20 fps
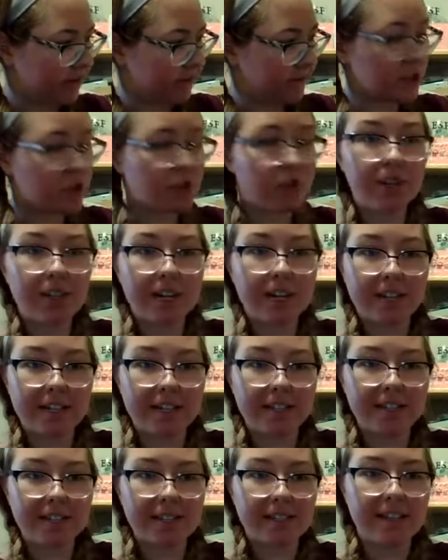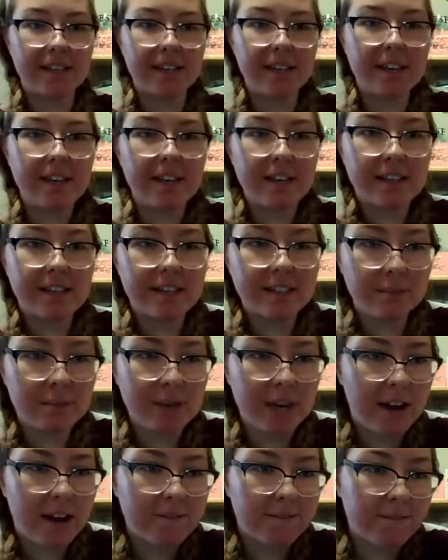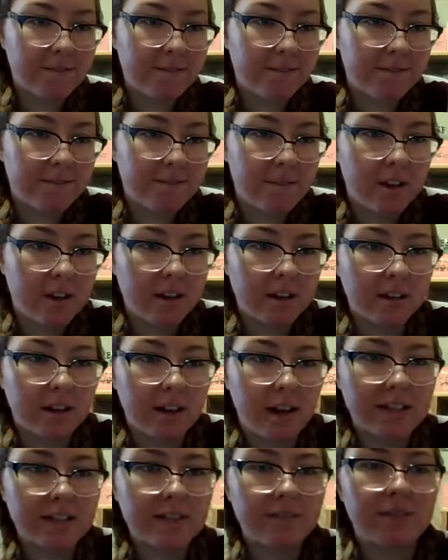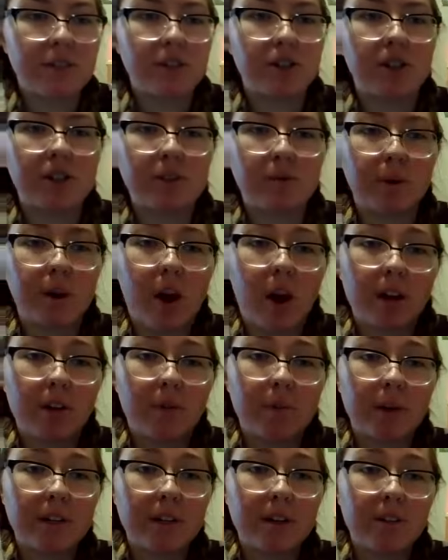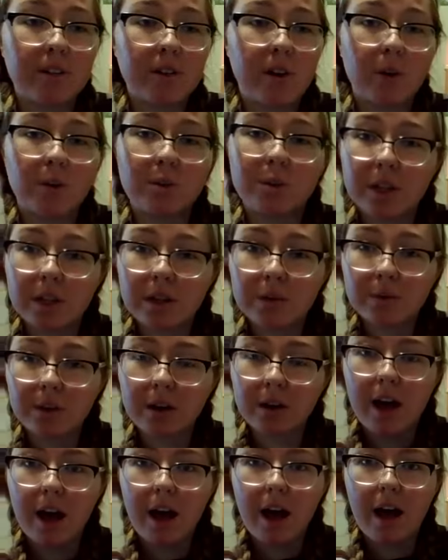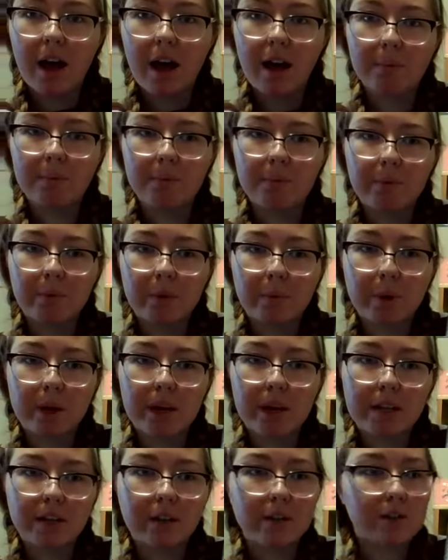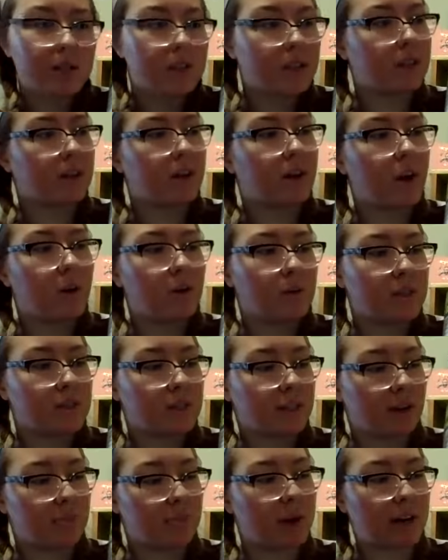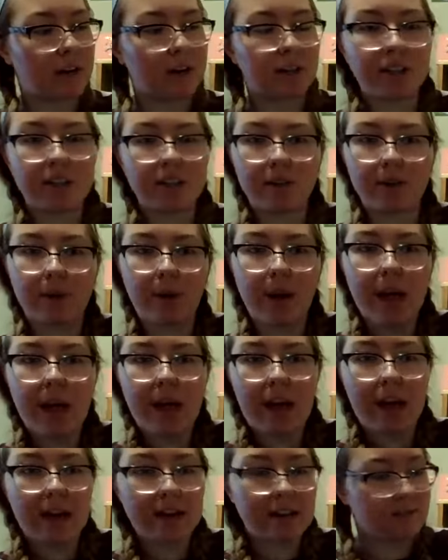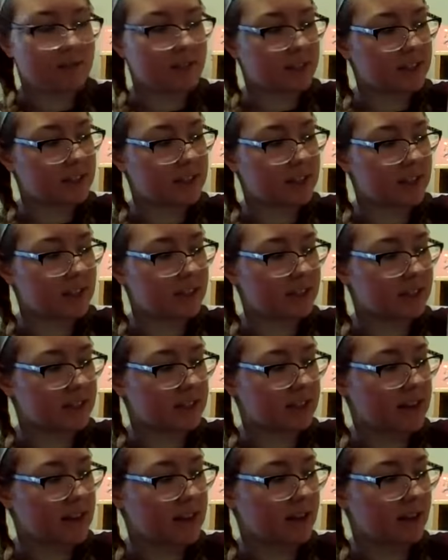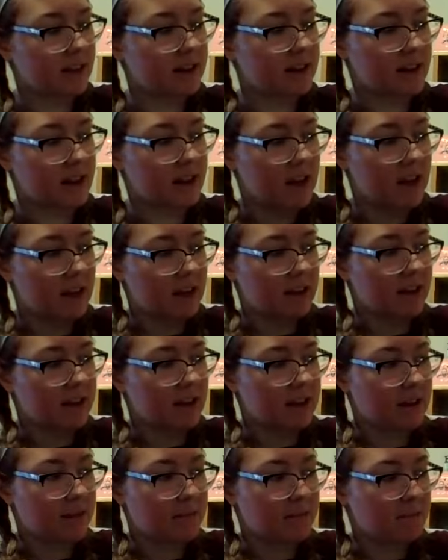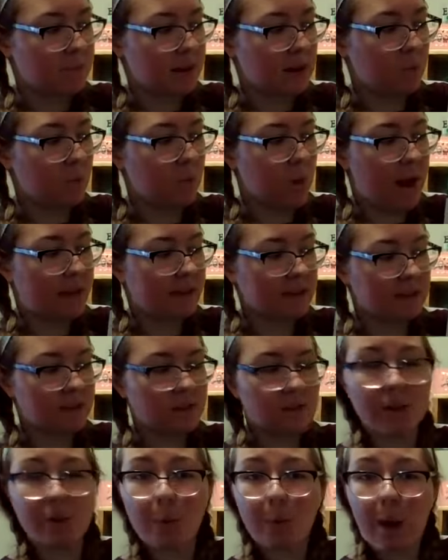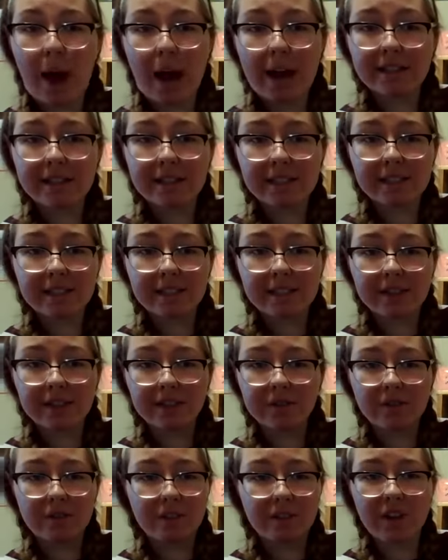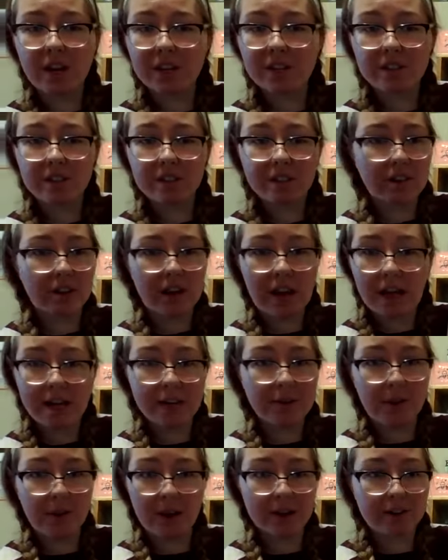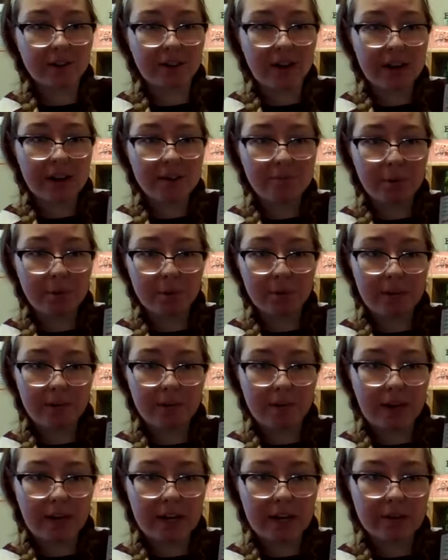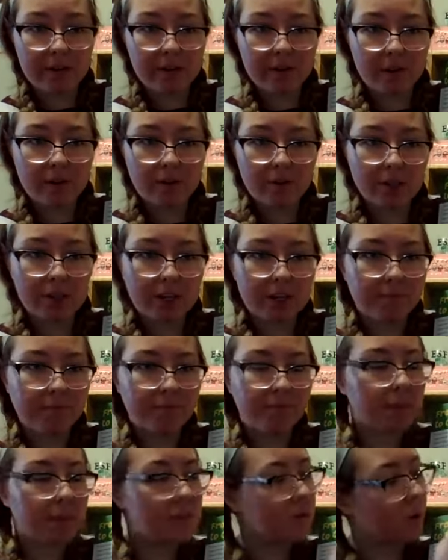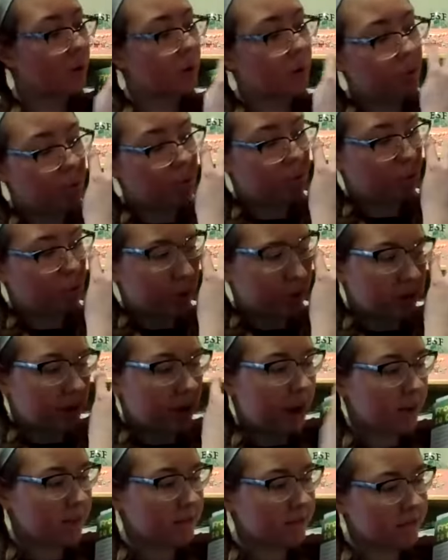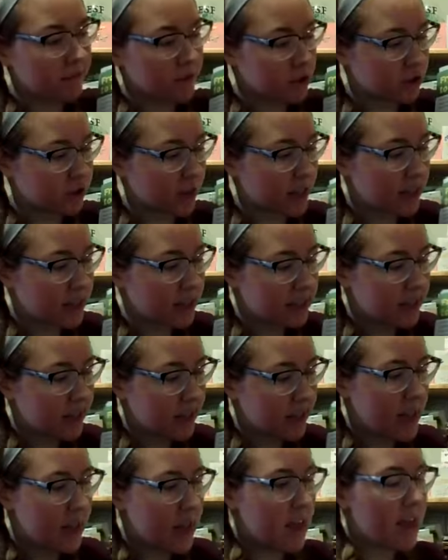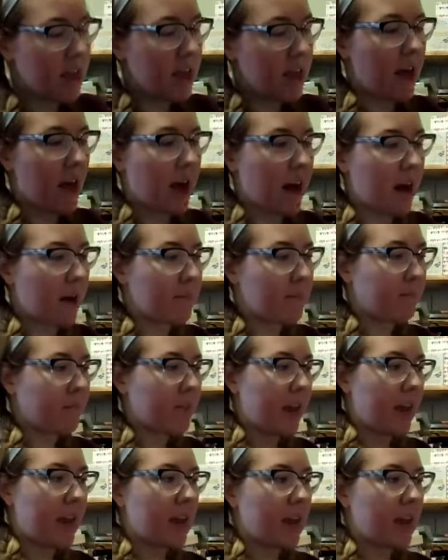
fisheries. So we have lots of fisheries. We're near the ocean. We're pretty close to the coast compared to any of the states in the Midwest or the West. They're not near any water, right? But we're right near the ocean. So we have fisheries. And